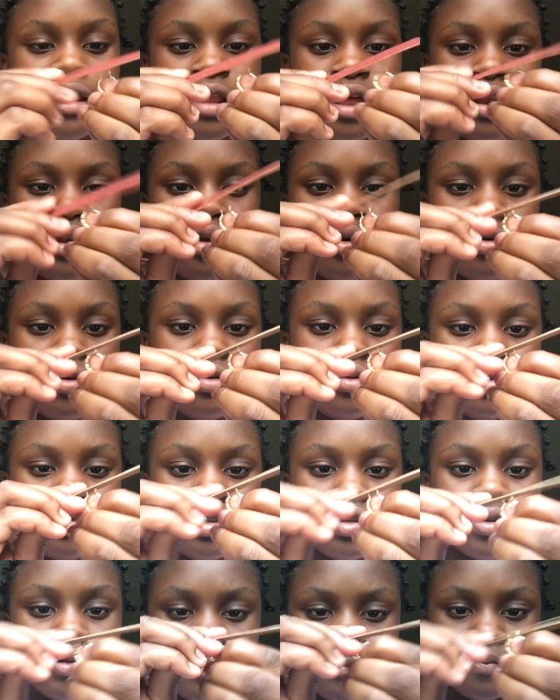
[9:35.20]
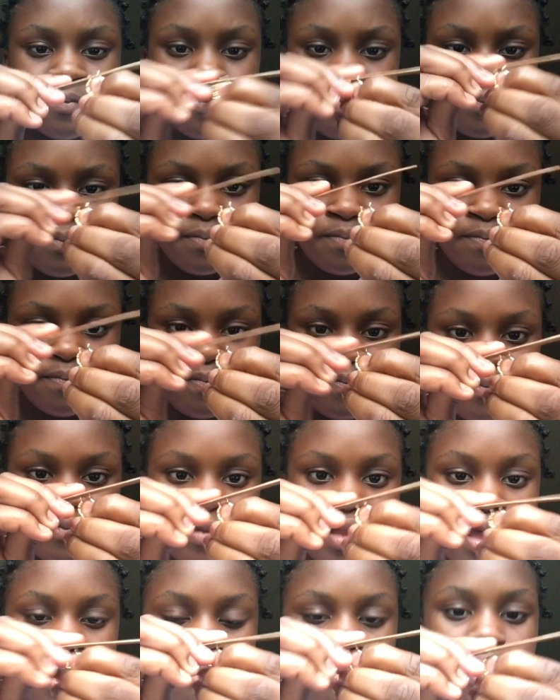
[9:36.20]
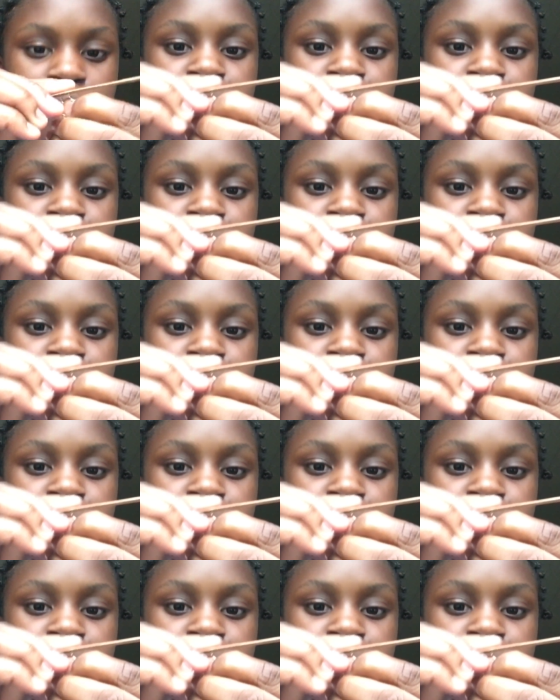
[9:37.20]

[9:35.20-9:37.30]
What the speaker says: And then those,